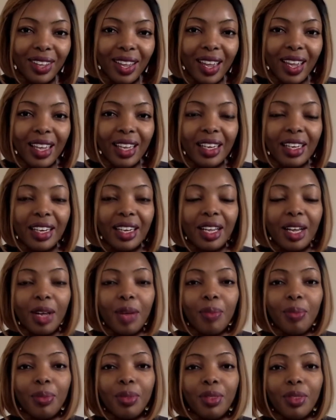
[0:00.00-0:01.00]
and
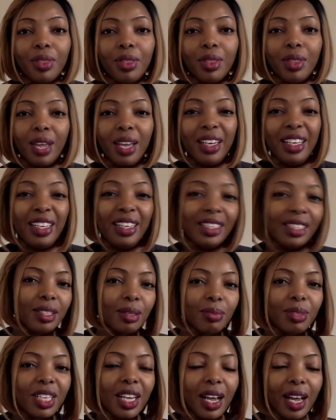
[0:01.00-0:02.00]
I needed
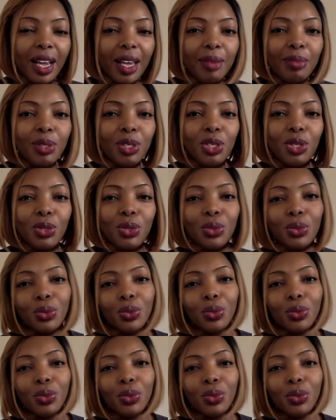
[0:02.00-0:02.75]
some time to